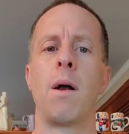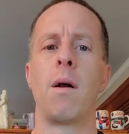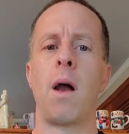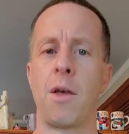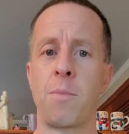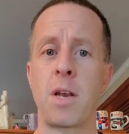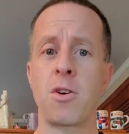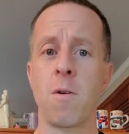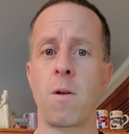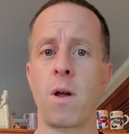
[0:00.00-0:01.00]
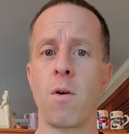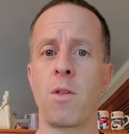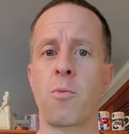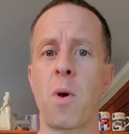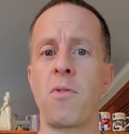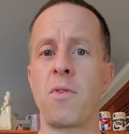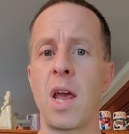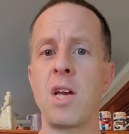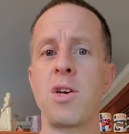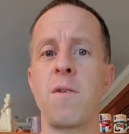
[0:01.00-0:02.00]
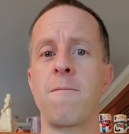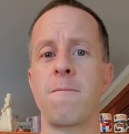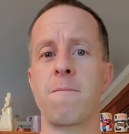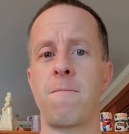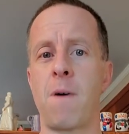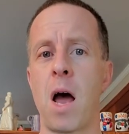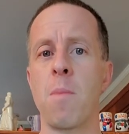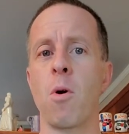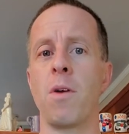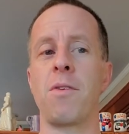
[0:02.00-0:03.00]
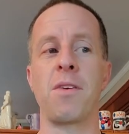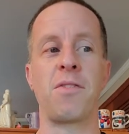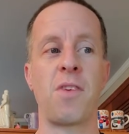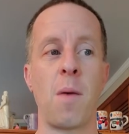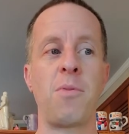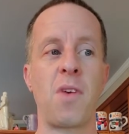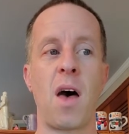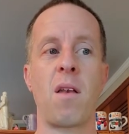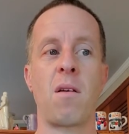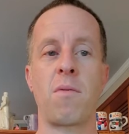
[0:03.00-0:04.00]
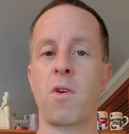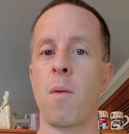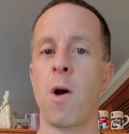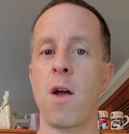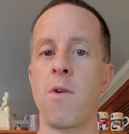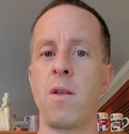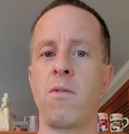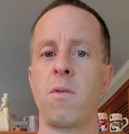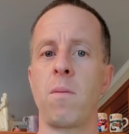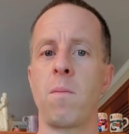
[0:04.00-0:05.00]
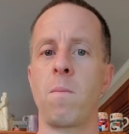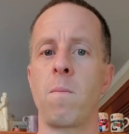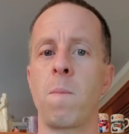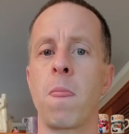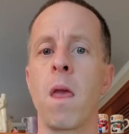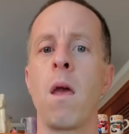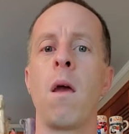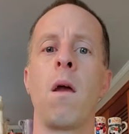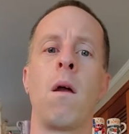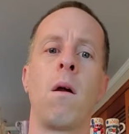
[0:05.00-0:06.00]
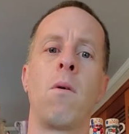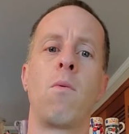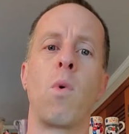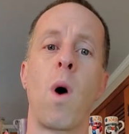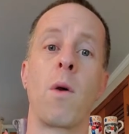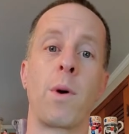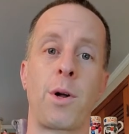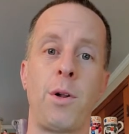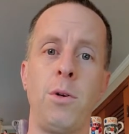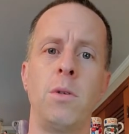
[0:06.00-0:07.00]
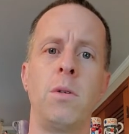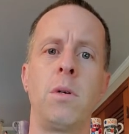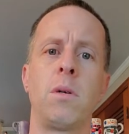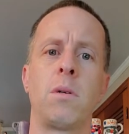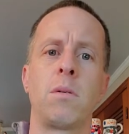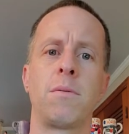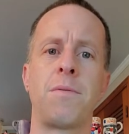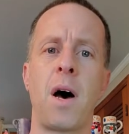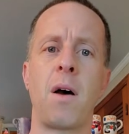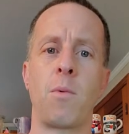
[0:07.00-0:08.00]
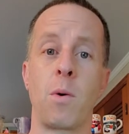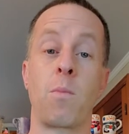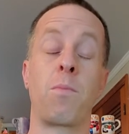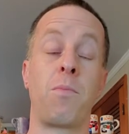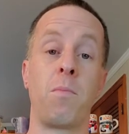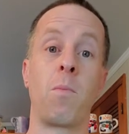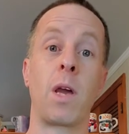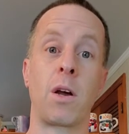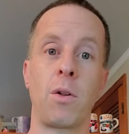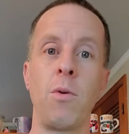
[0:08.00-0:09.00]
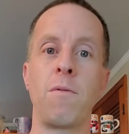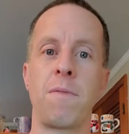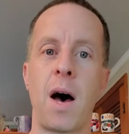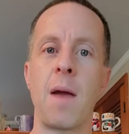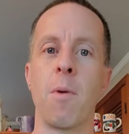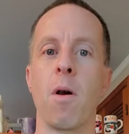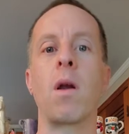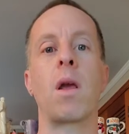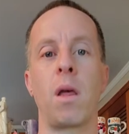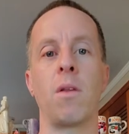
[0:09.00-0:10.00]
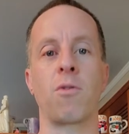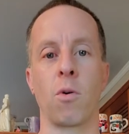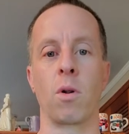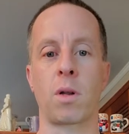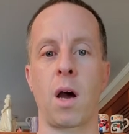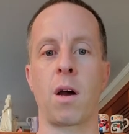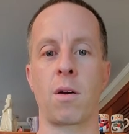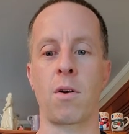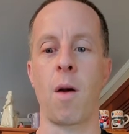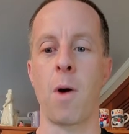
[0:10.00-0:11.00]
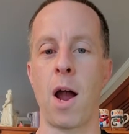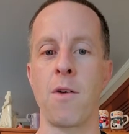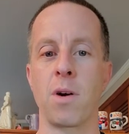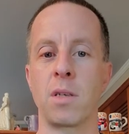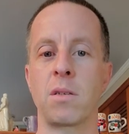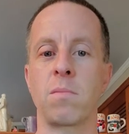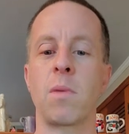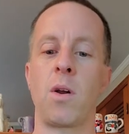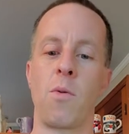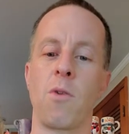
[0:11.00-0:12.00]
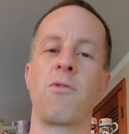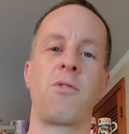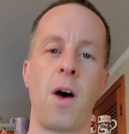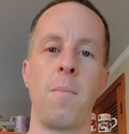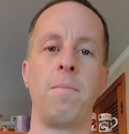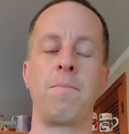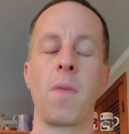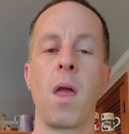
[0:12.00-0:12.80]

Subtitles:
As mentioned earlier in this presentation, fiber is a subset of carbohydrates. We want to include we include fiber in the total carbohydrates. I know there's some